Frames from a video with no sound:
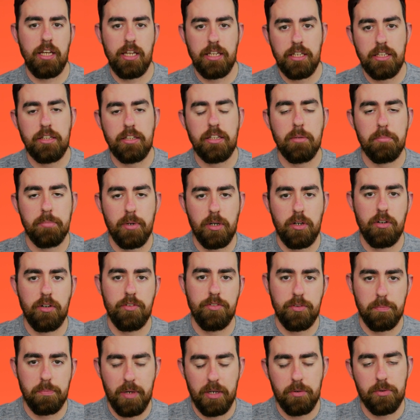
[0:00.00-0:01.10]
a number of
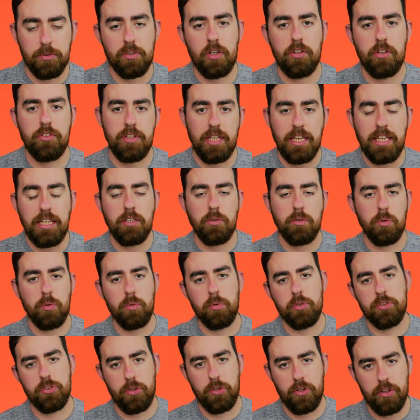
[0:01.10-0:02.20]
spell slots equal
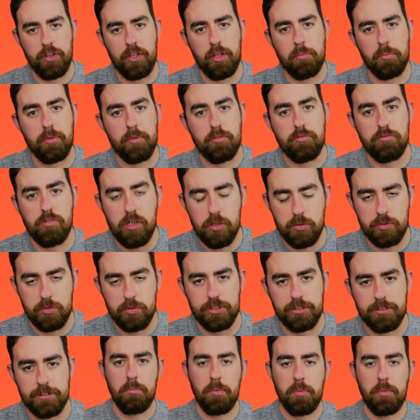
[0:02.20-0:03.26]
to the number rolled.